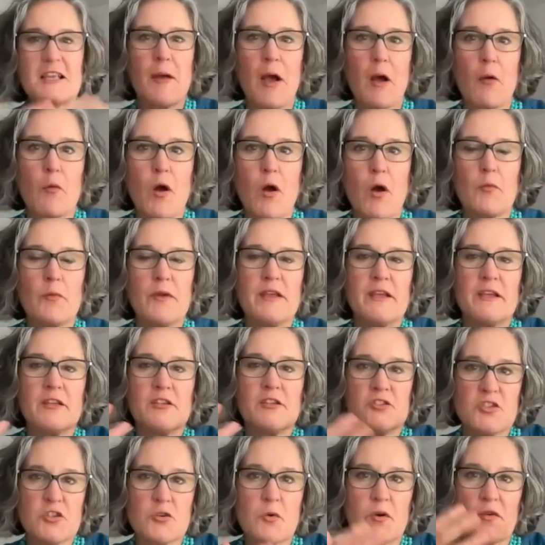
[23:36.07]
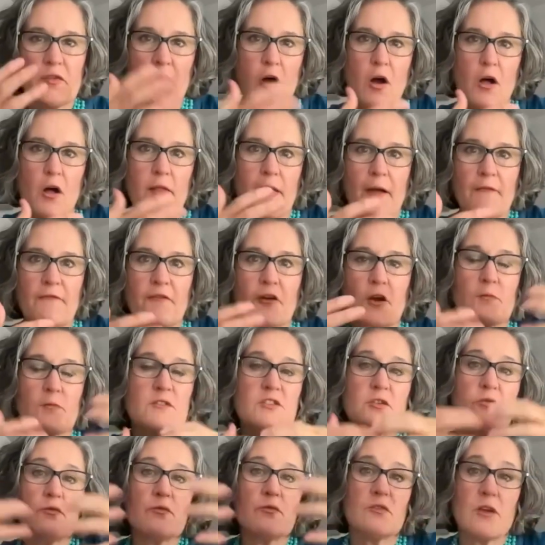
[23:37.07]
about what we can do with all that farm.
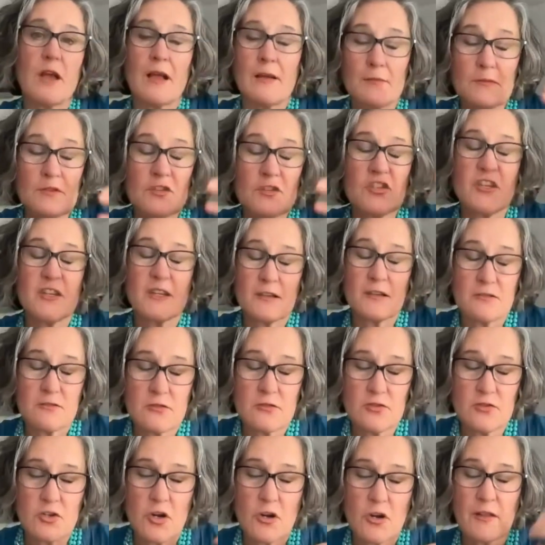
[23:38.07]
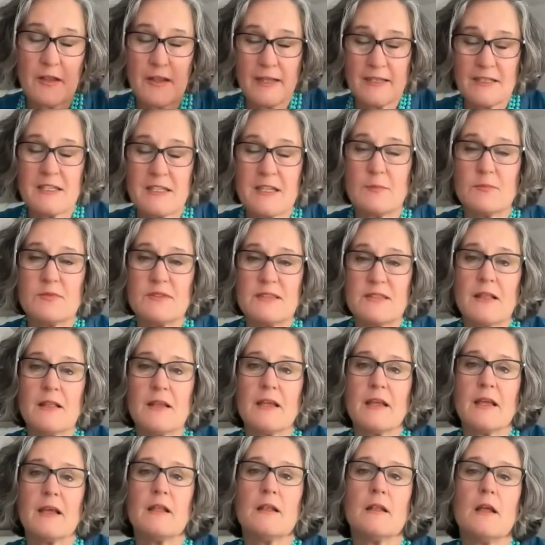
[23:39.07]
So, and she Charlotte ended up
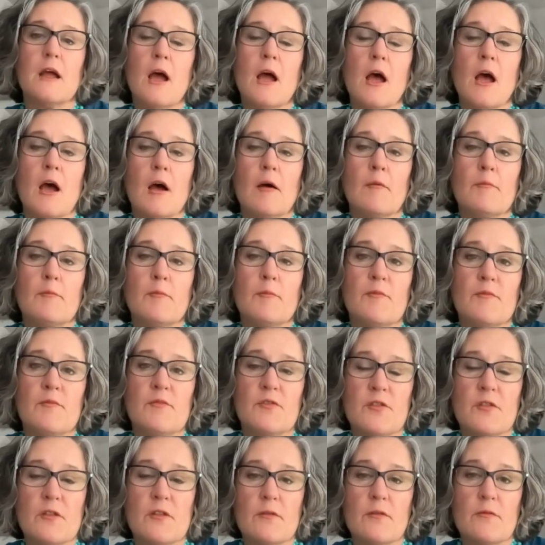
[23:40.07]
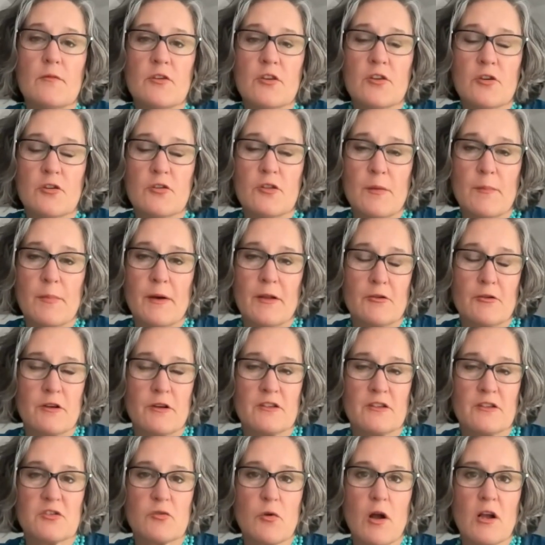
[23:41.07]
selling it, you know, that
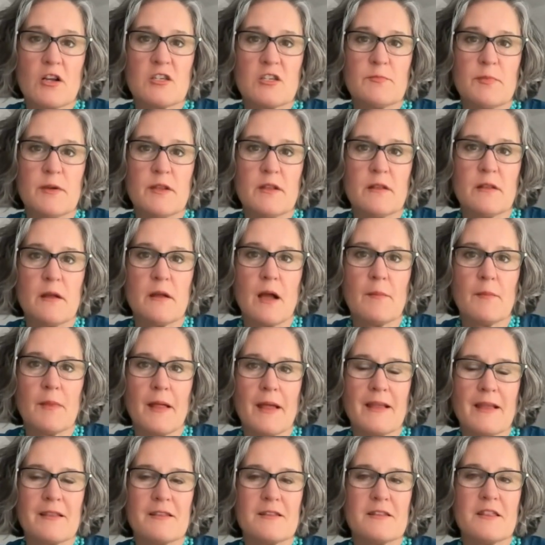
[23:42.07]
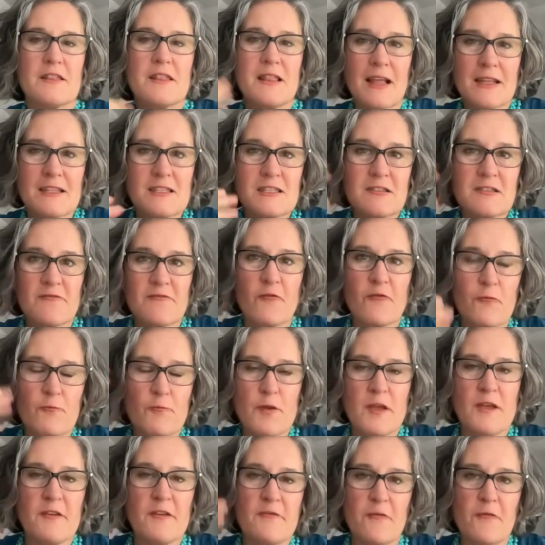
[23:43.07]
butternut squash. But I'm like, let's
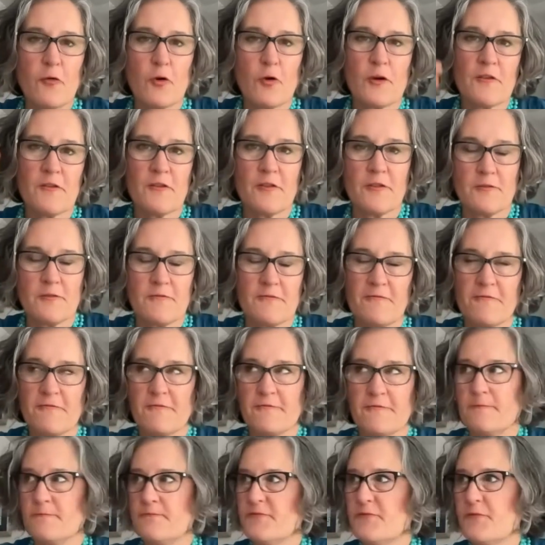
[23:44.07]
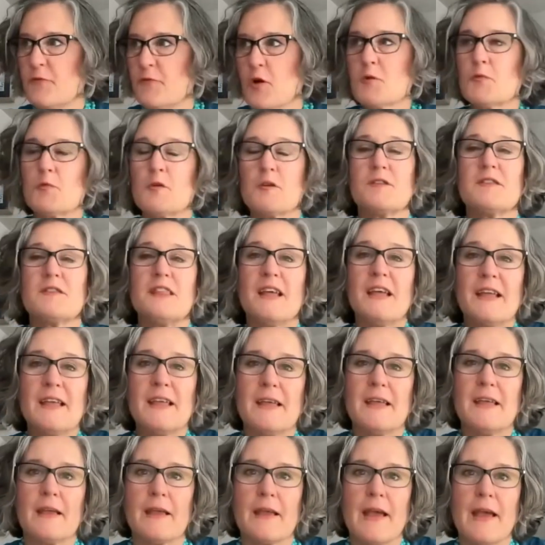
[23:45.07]
be forth forward
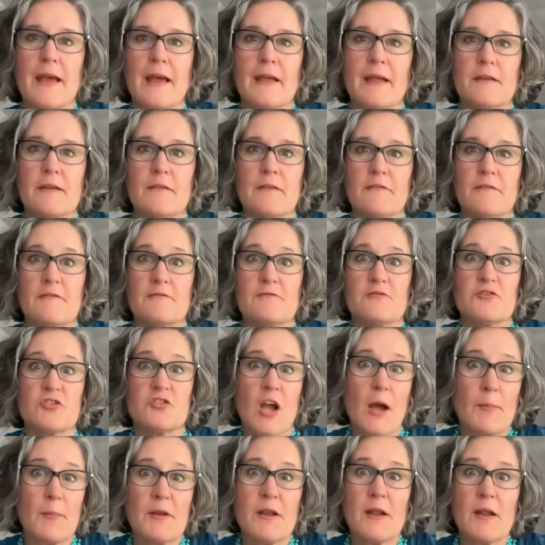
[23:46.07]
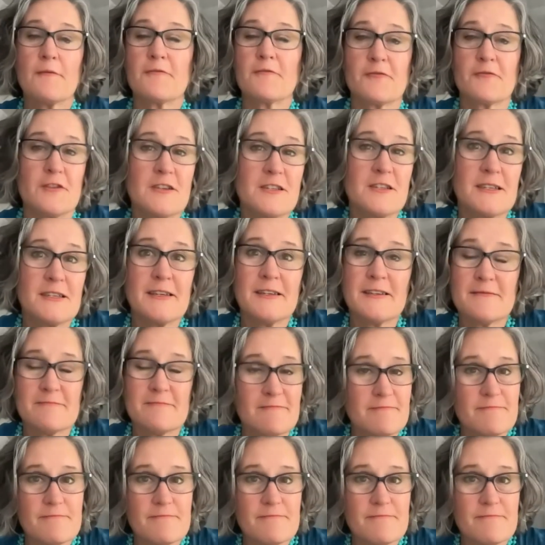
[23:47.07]
thinking and chop it up, freeze it.